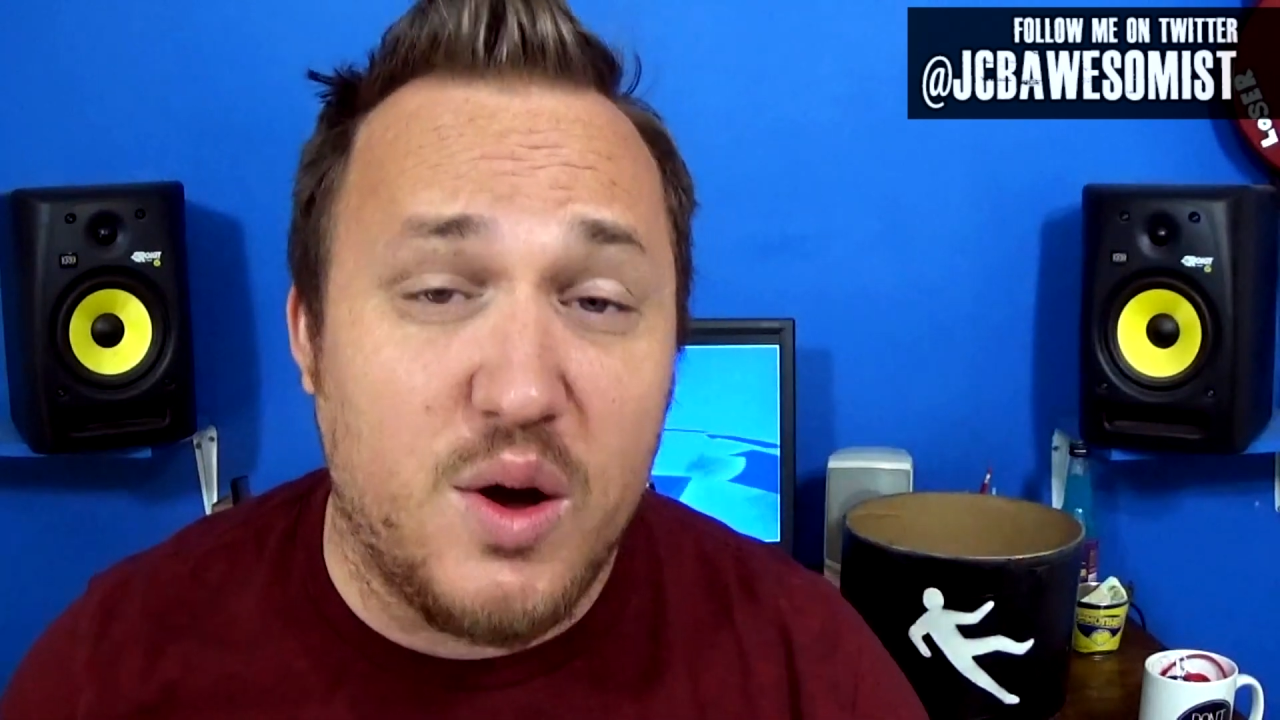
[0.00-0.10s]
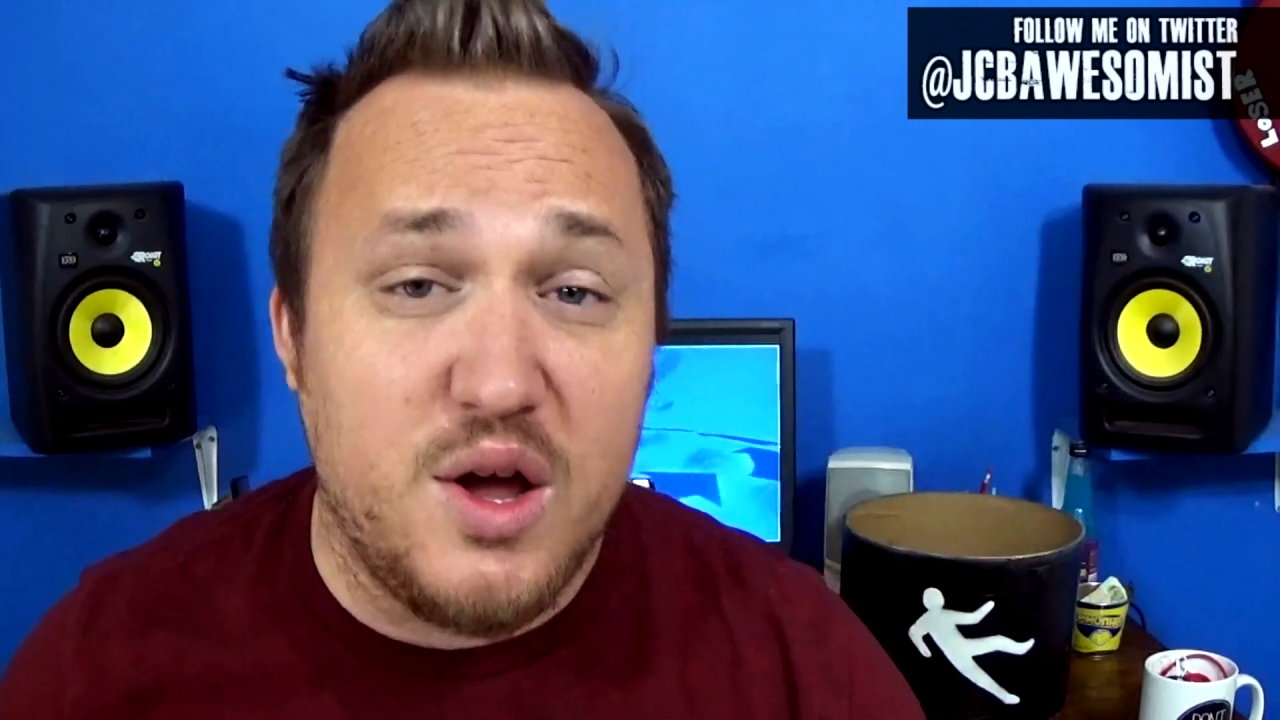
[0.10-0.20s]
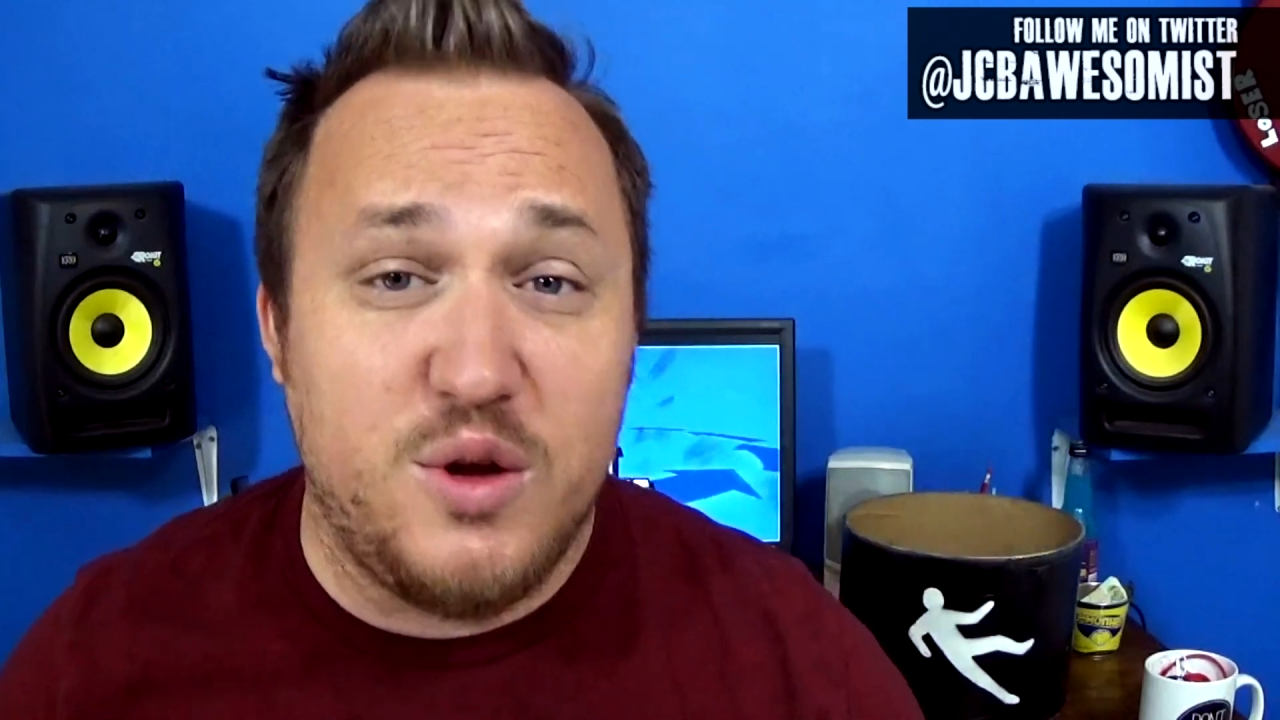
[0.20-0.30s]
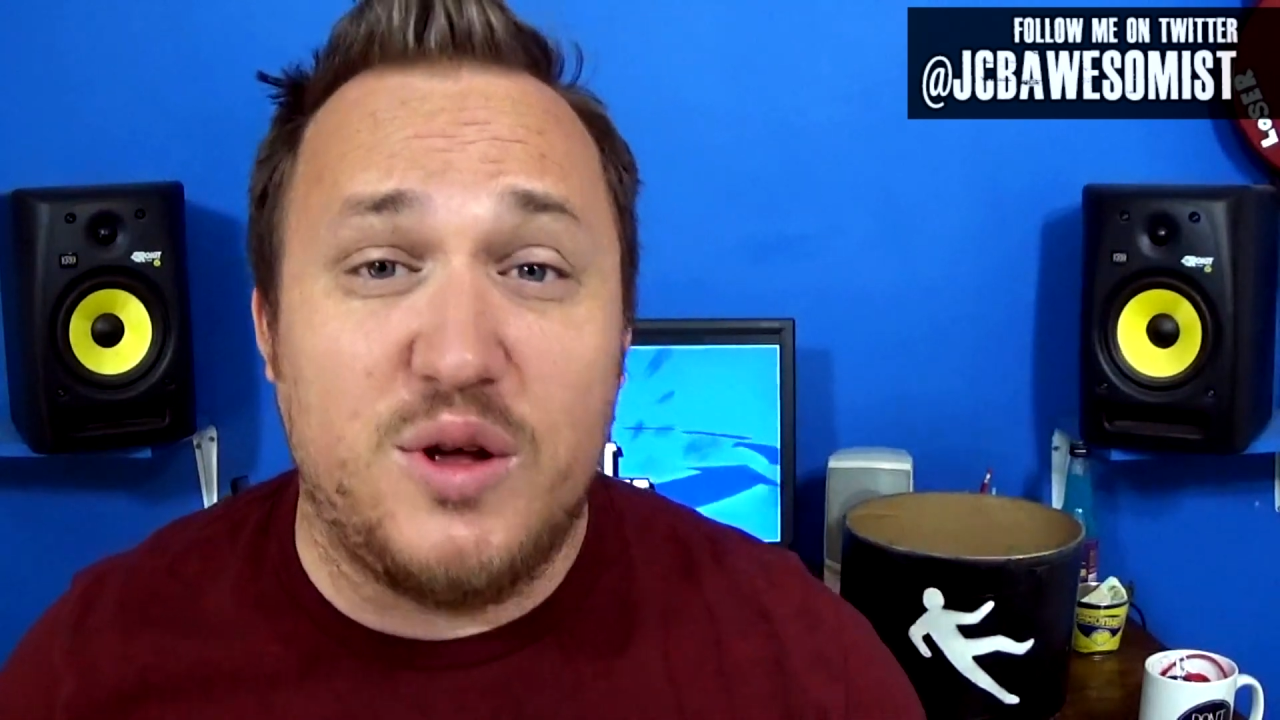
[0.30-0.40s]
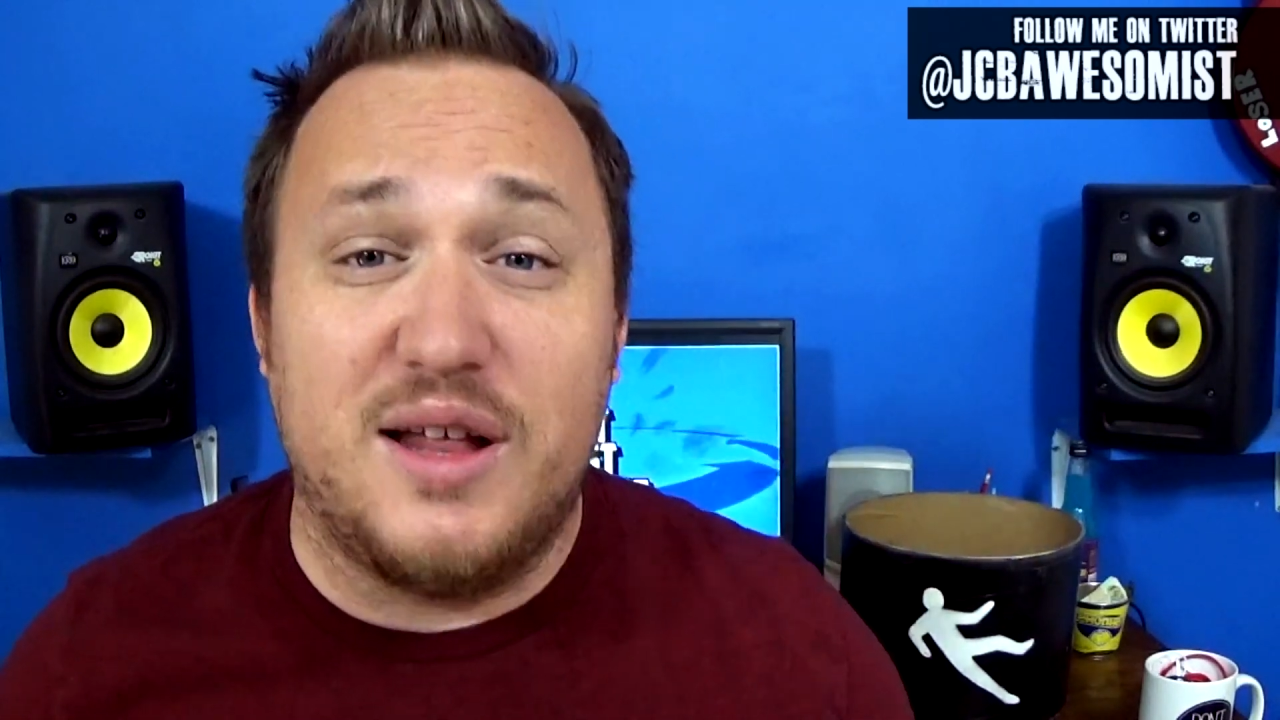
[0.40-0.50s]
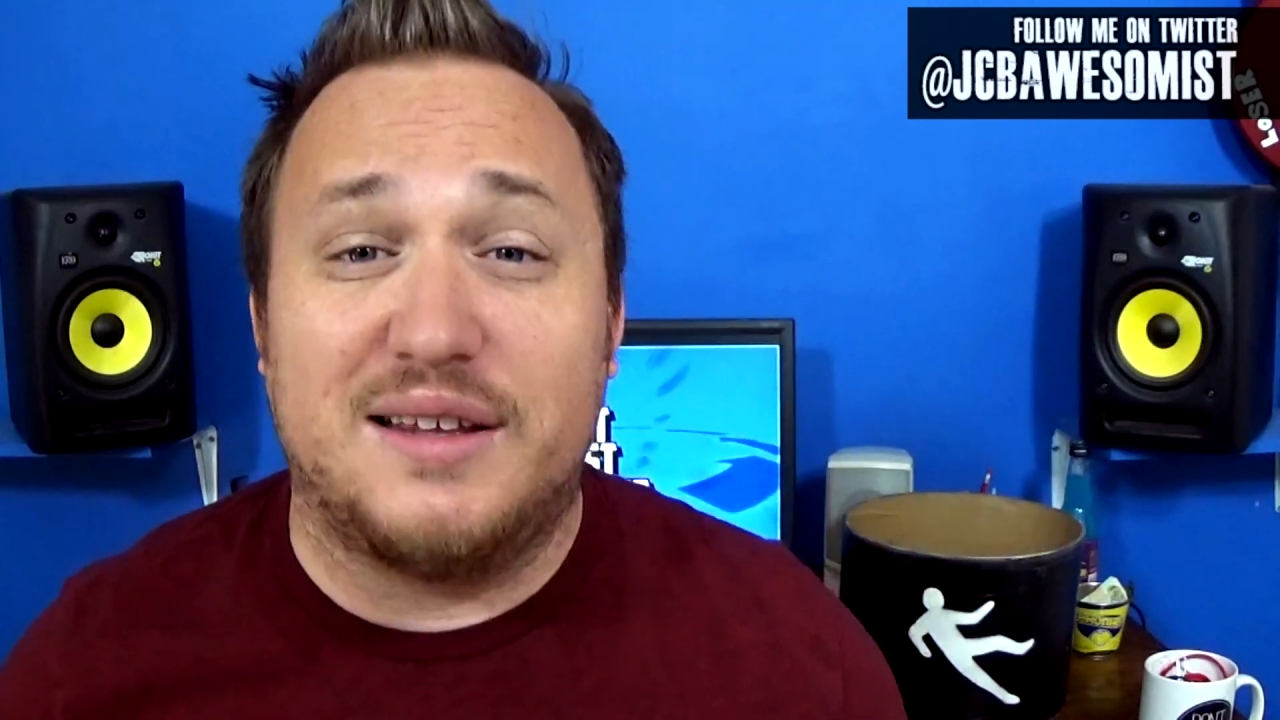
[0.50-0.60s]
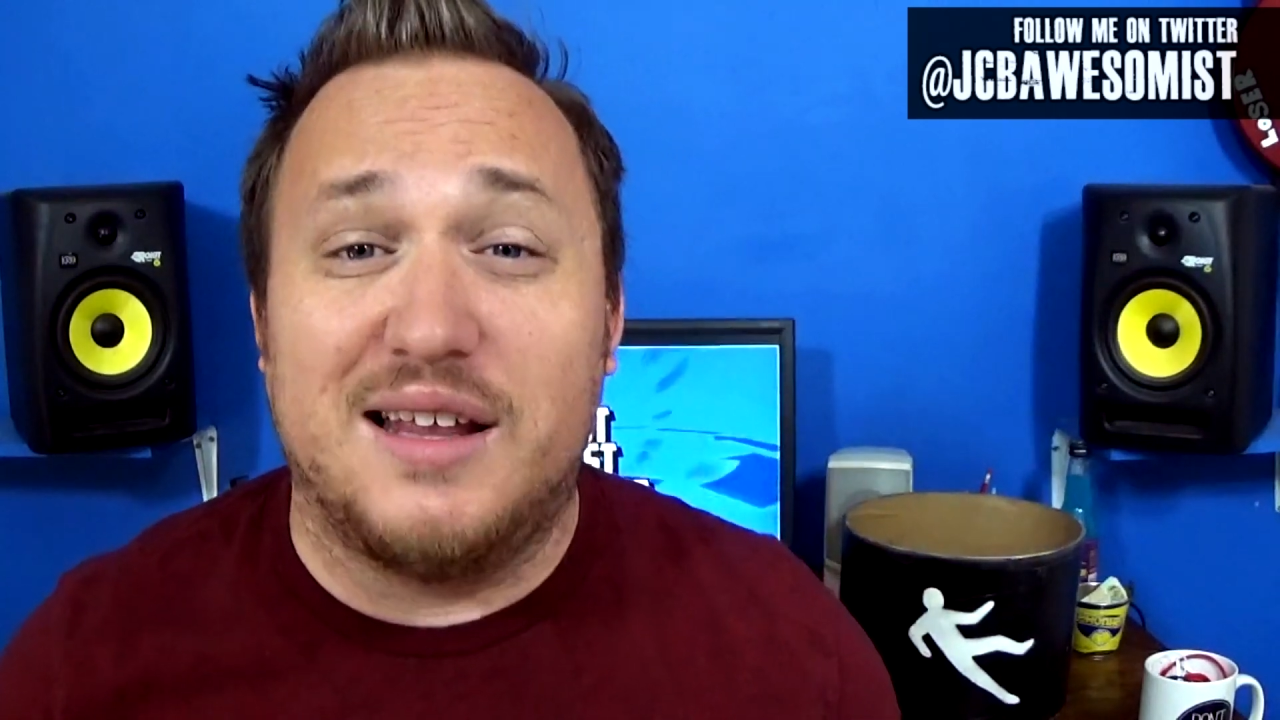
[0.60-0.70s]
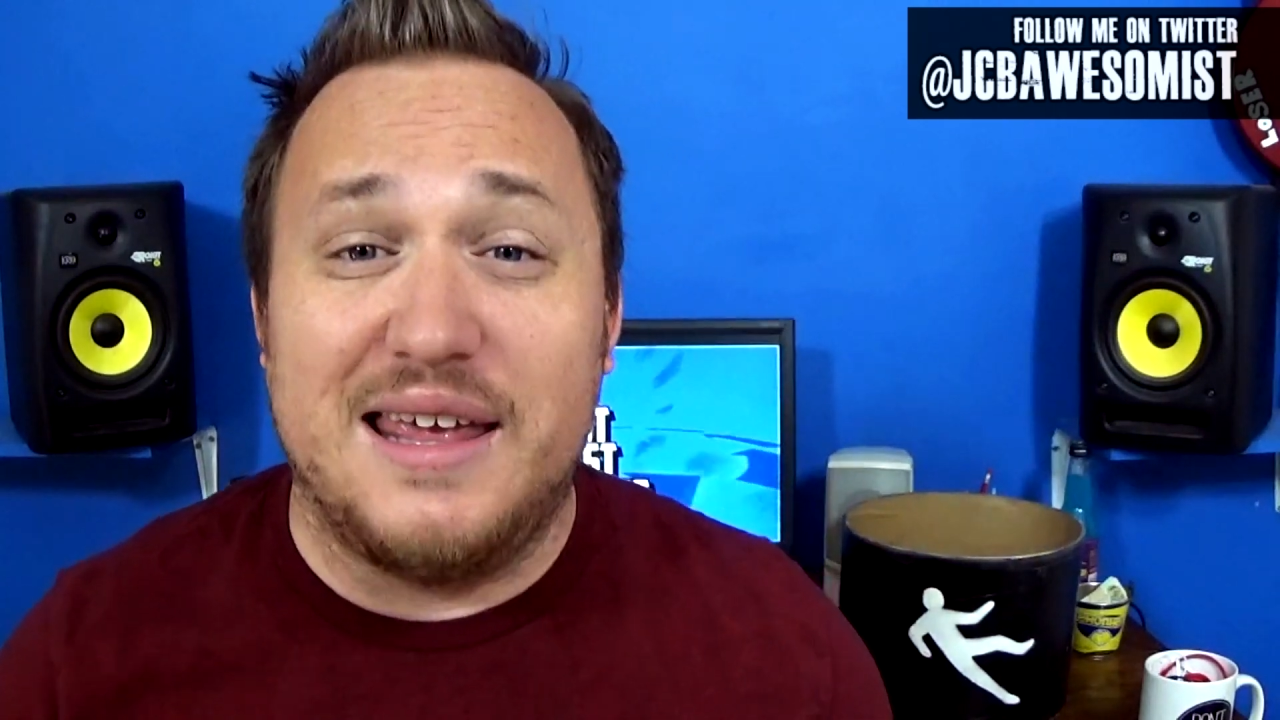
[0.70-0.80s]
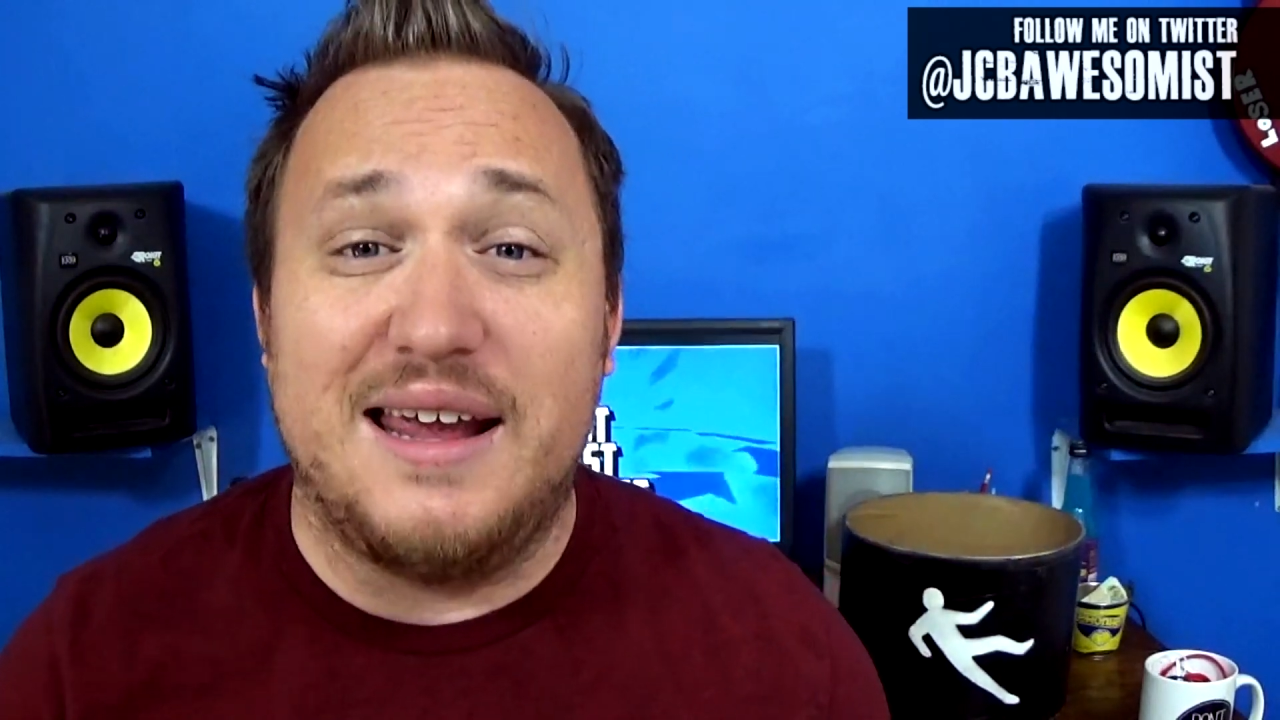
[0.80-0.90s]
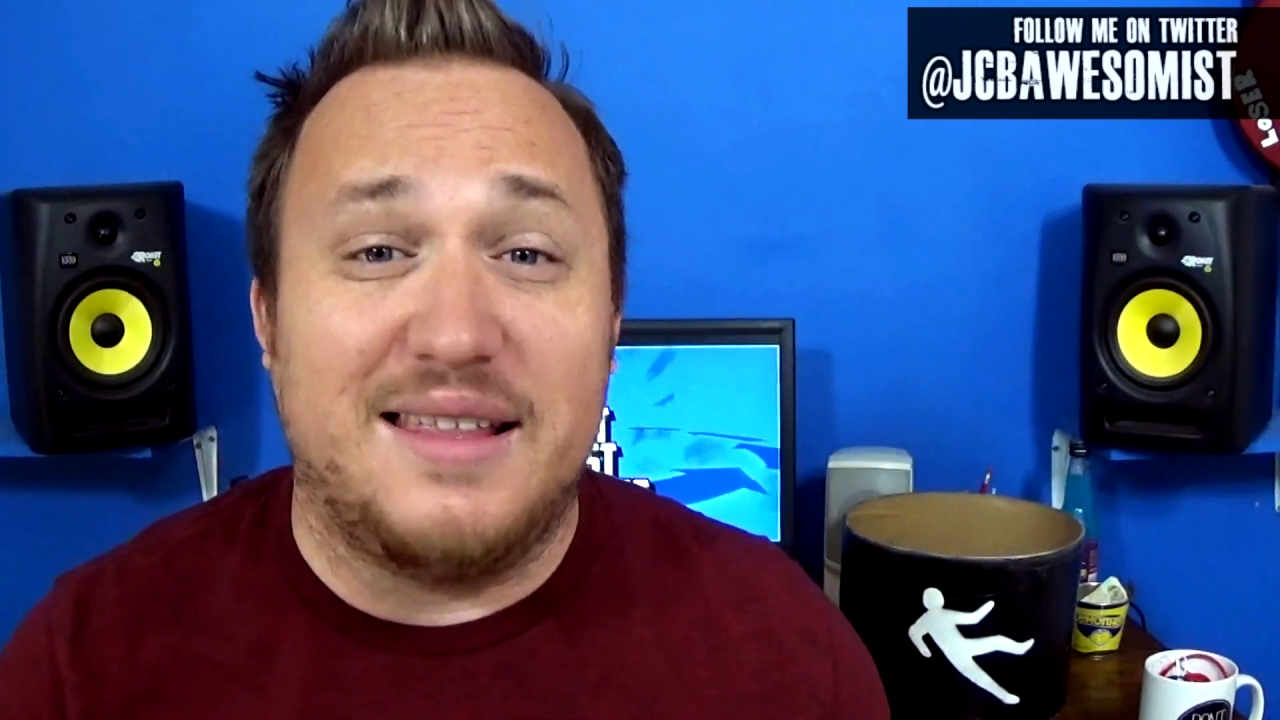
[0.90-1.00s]
you can click the
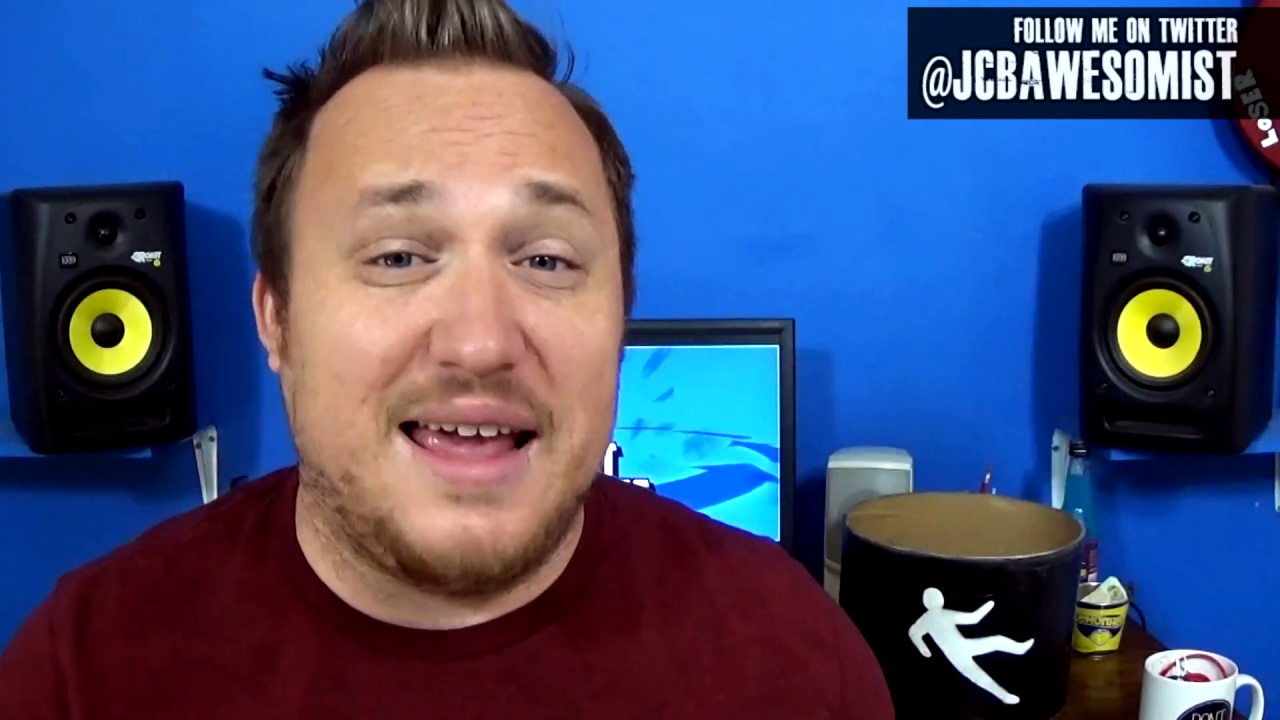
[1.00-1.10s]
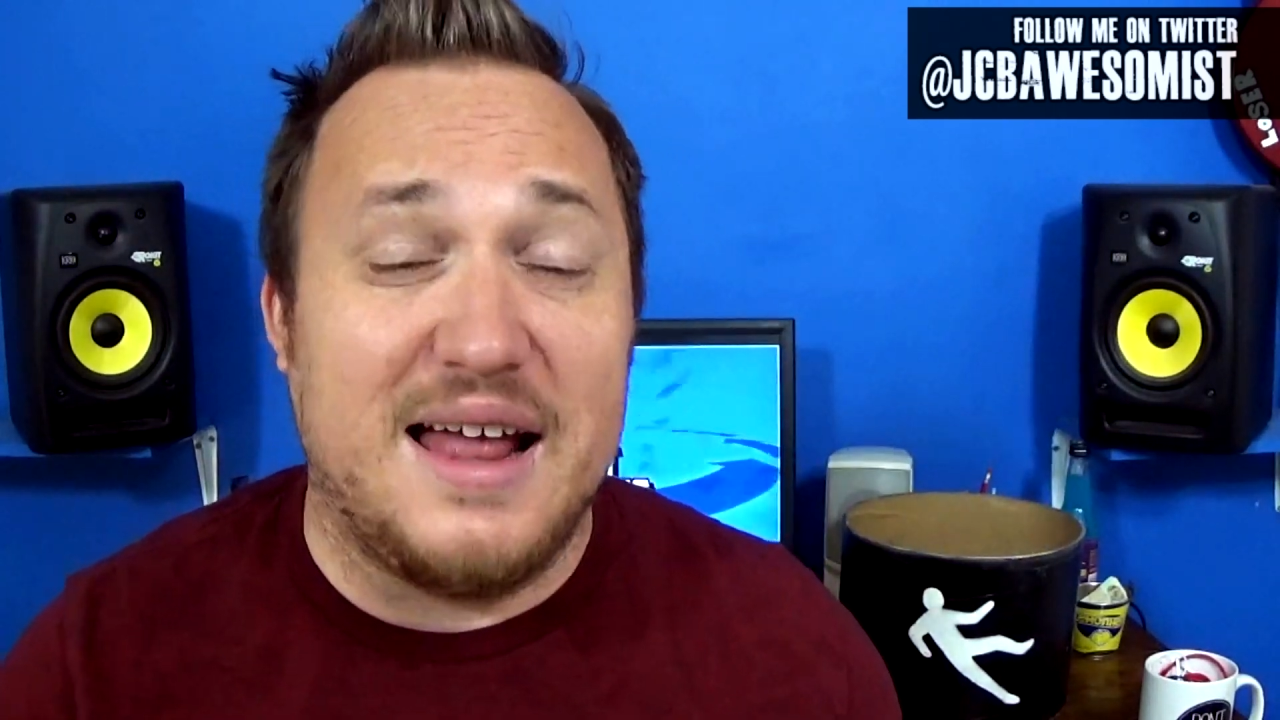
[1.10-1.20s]
link at the